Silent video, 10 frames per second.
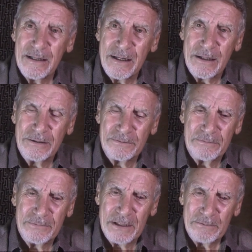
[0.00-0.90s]
And
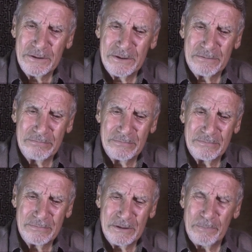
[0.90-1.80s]
that was
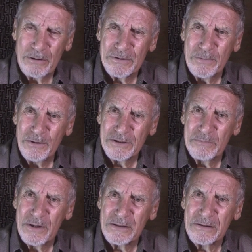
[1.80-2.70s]
the
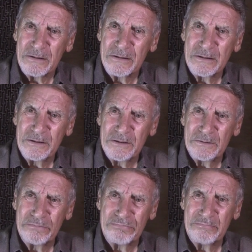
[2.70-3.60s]
post-mortem method.
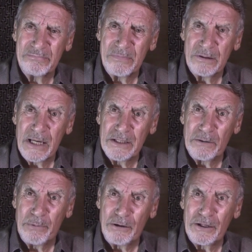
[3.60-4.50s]
You lay the
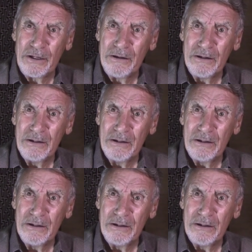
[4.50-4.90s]
body